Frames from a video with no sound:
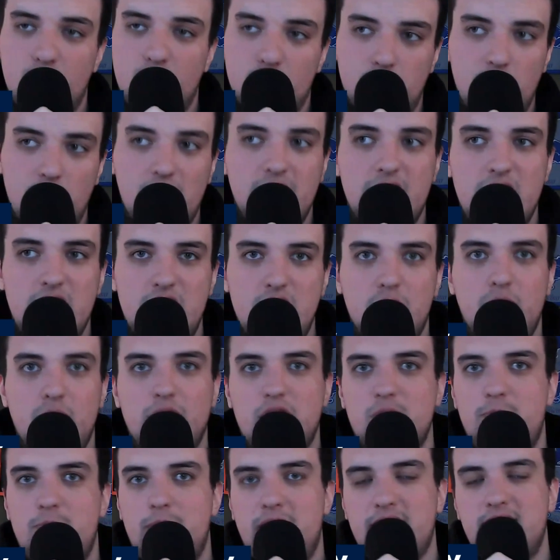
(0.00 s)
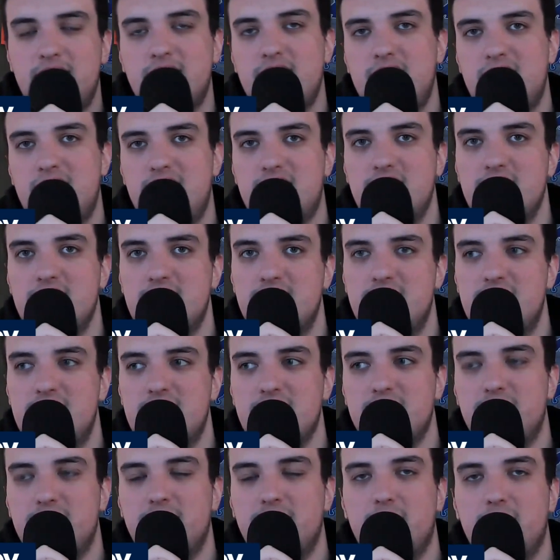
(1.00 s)
really do expect a decent
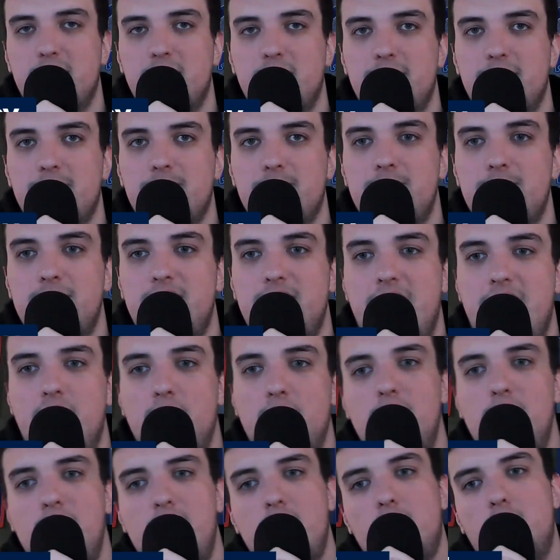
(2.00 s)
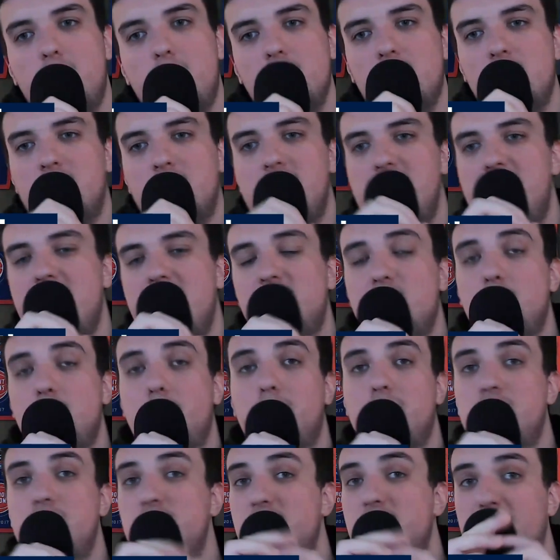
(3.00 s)
season from him. Now, when looking at the
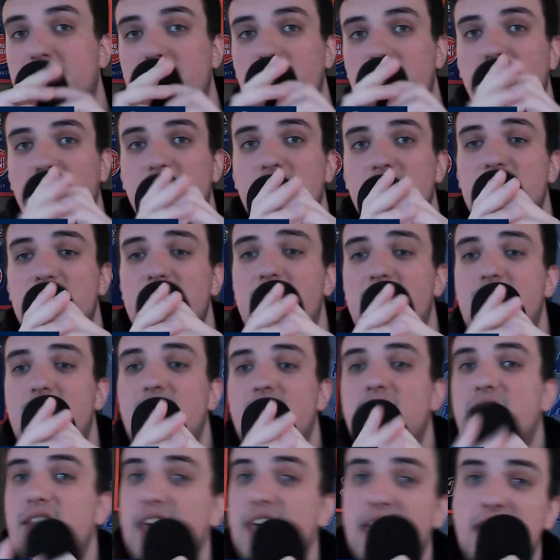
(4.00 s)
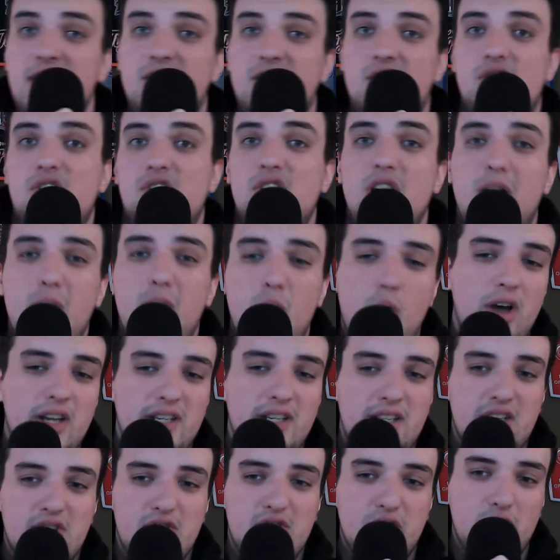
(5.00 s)
projections, they
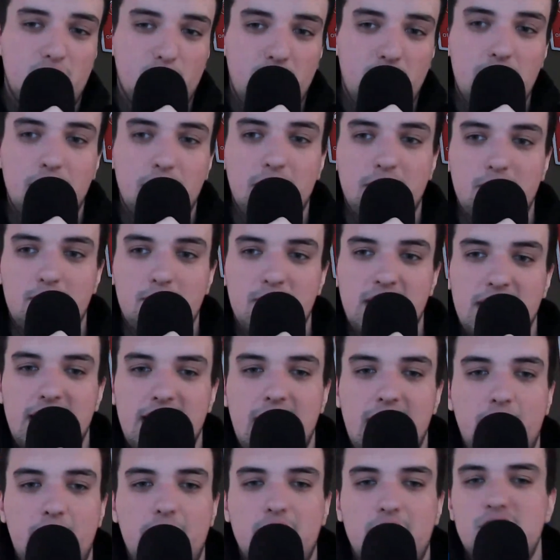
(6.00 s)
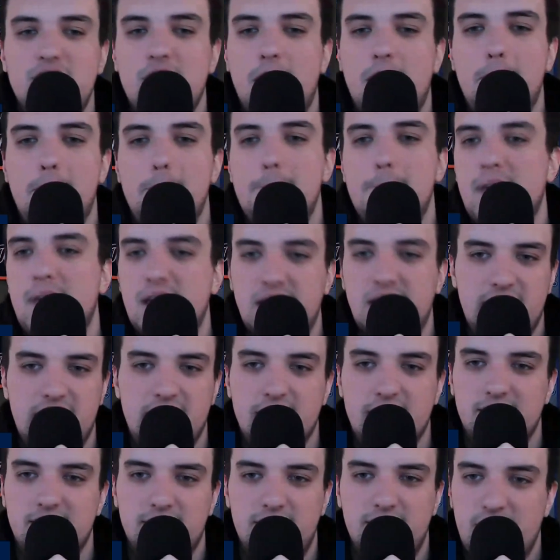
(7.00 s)
somewhat disagree with me. Now, there's a
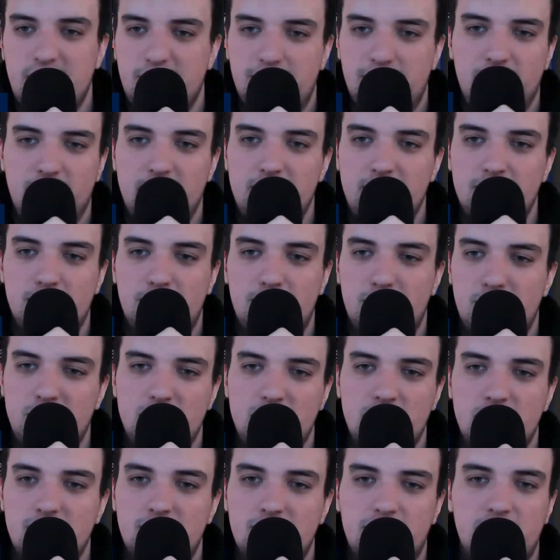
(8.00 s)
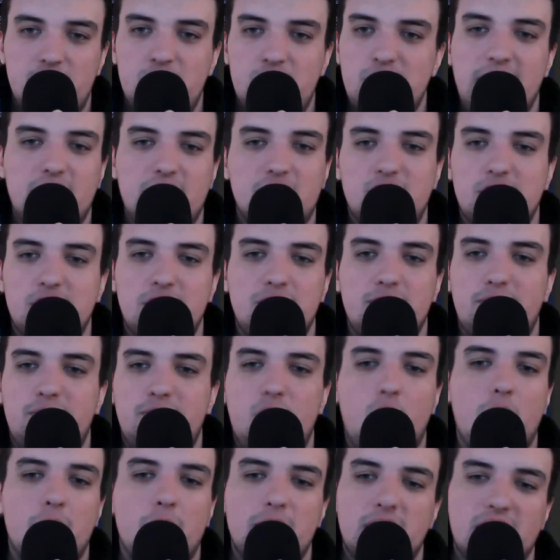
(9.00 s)
million different projection
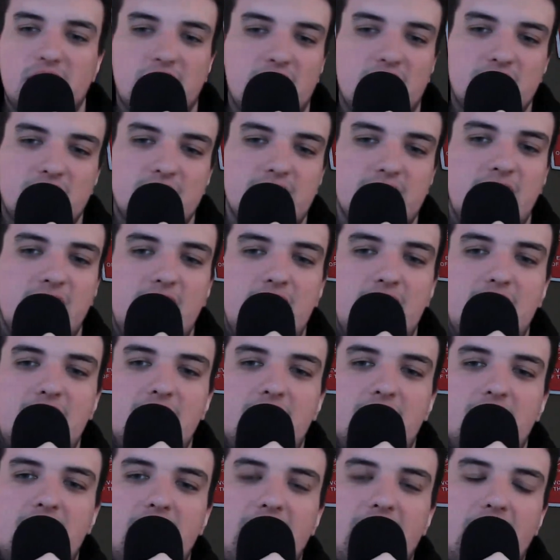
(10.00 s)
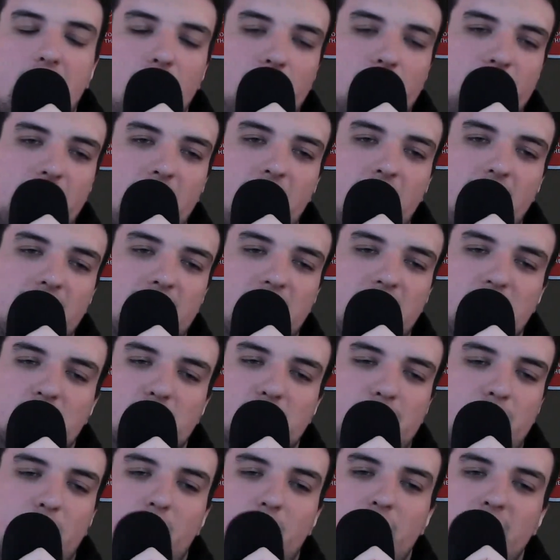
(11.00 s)
formulas out there at this
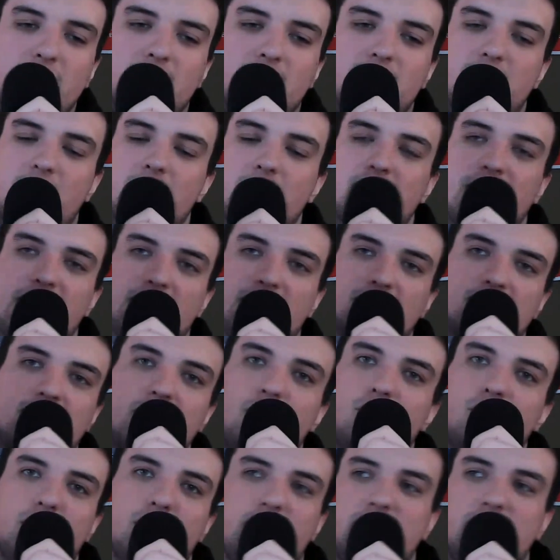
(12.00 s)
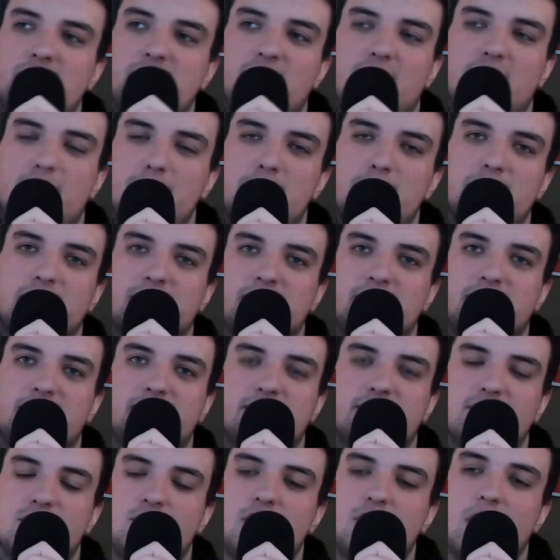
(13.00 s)
point, like literally a
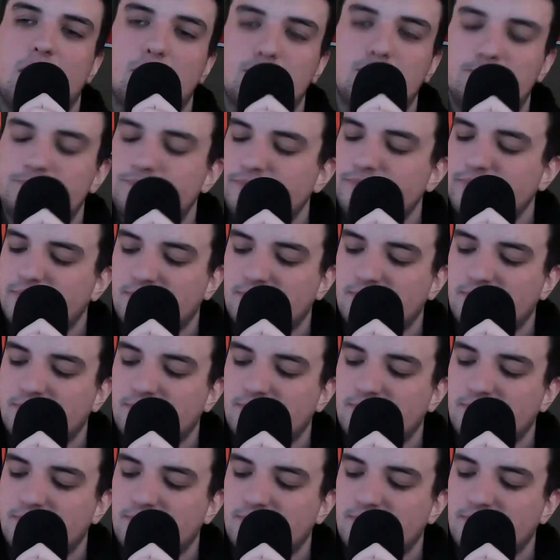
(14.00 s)
million. So